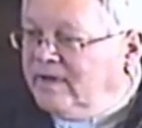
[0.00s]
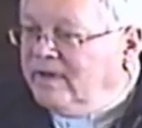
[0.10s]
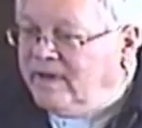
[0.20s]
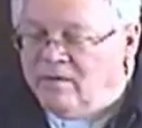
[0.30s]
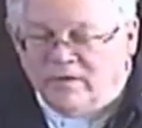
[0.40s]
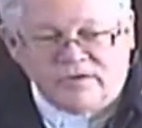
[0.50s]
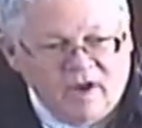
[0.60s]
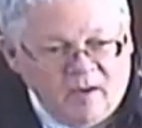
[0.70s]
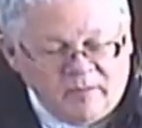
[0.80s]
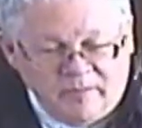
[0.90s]
It was
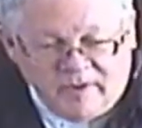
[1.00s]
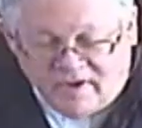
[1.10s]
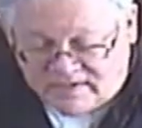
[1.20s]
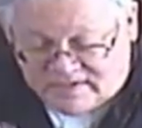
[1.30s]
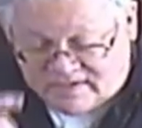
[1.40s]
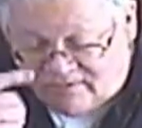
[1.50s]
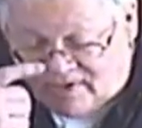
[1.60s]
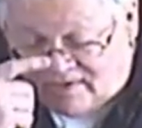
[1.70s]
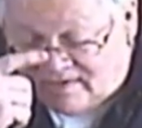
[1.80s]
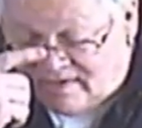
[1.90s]
dropped because,
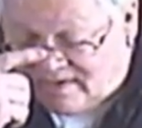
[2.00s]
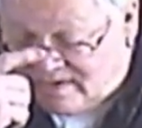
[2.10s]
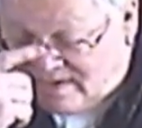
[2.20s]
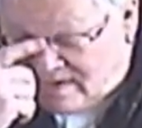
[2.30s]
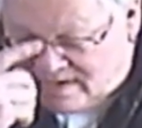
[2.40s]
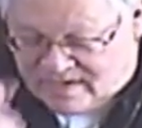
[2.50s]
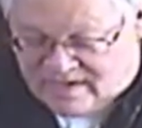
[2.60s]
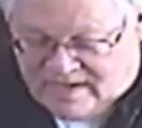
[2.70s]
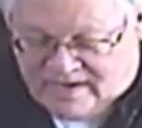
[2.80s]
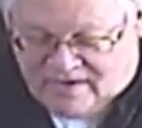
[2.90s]
well,
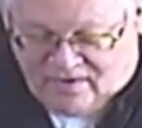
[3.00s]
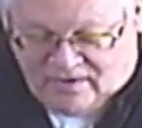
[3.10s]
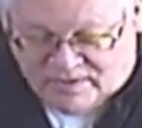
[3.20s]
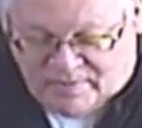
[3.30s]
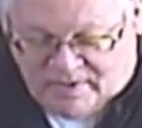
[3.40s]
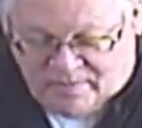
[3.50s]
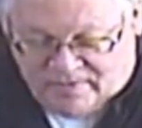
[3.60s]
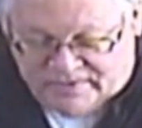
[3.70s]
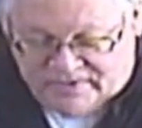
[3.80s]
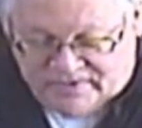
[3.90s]
it encouraged
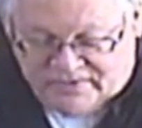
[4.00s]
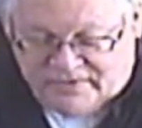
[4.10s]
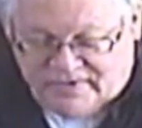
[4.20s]
people to